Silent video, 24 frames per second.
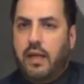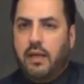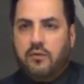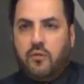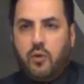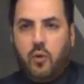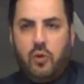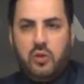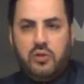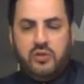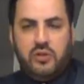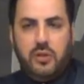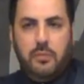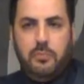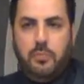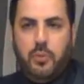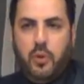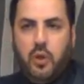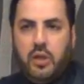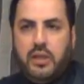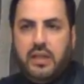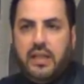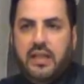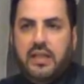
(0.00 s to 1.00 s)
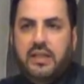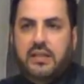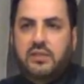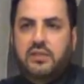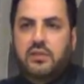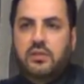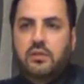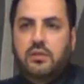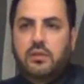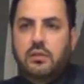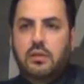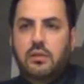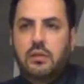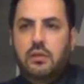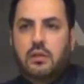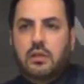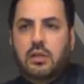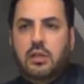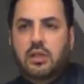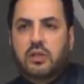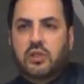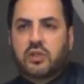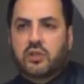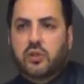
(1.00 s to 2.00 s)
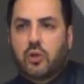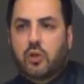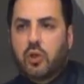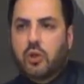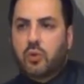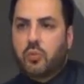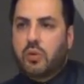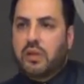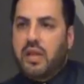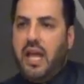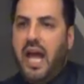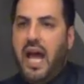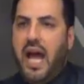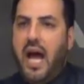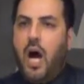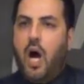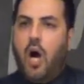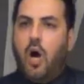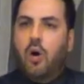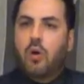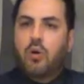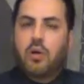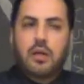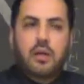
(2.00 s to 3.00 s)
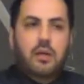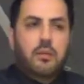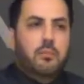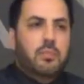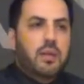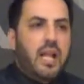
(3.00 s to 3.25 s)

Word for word: And of course, the book is concerned with how